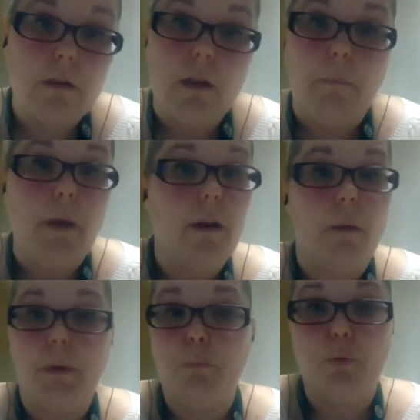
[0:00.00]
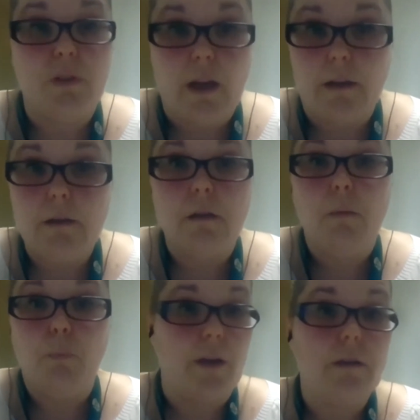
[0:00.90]
that may not be present
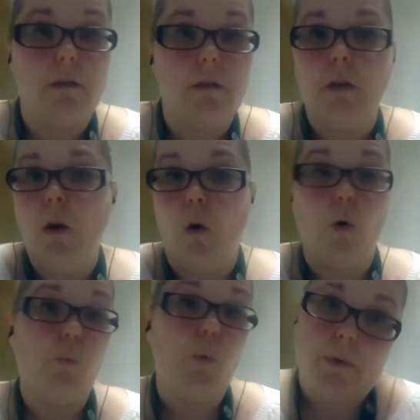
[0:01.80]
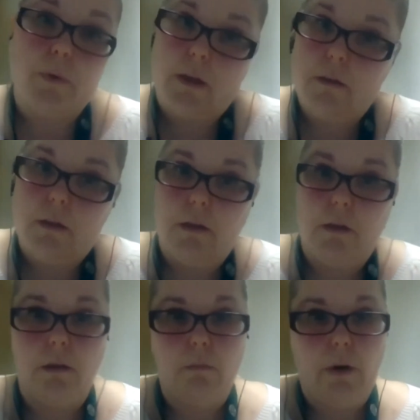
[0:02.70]
or represented
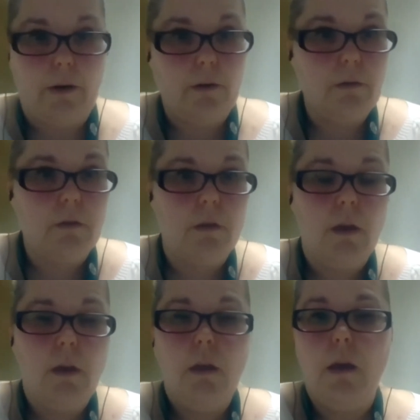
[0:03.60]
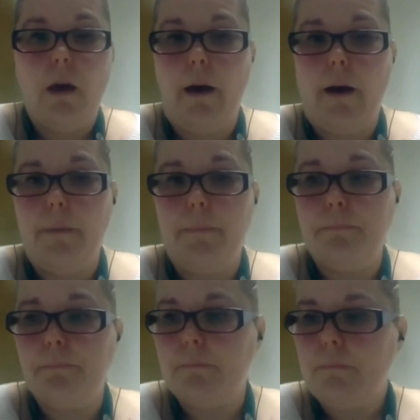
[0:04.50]
in the records,
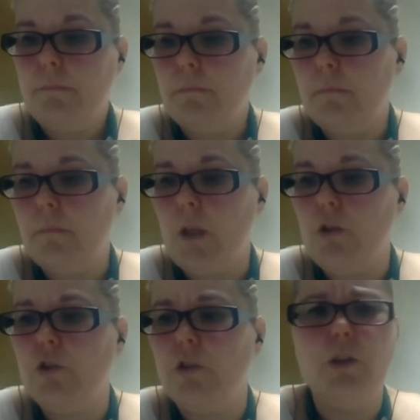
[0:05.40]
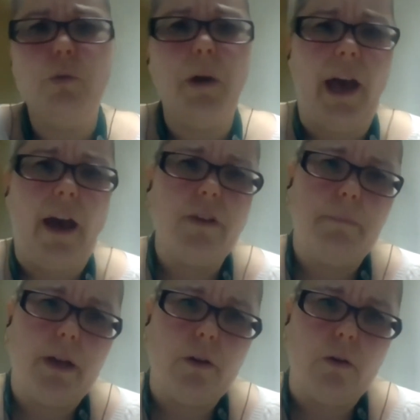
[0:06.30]
so that you have a
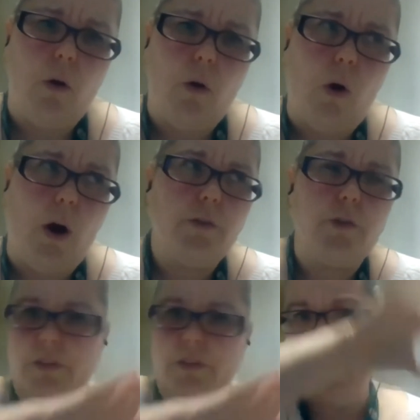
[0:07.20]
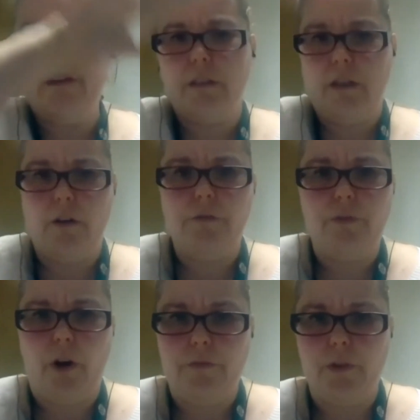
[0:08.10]
better understanding
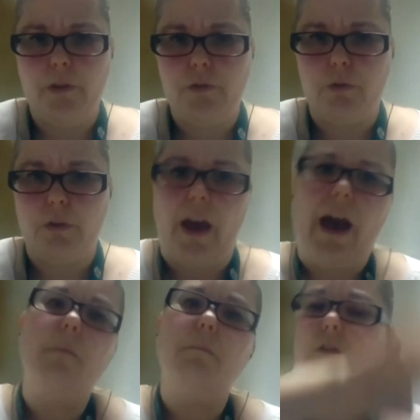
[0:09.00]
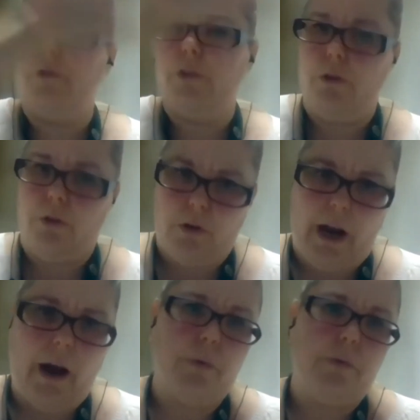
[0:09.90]
of the sort of atmosphere or
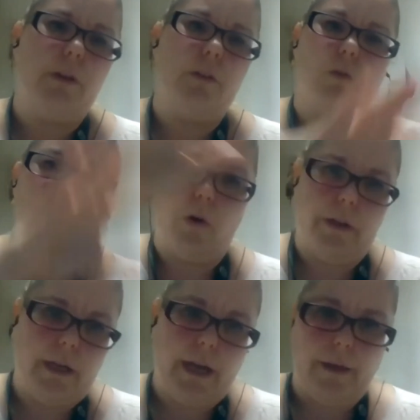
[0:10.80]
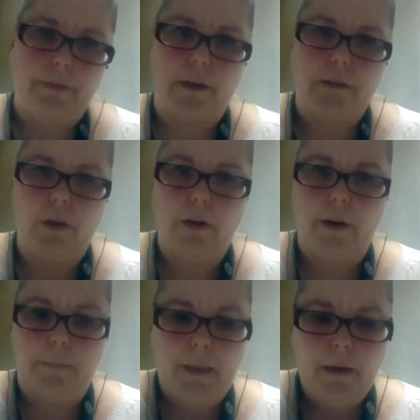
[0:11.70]
how things are working at that time.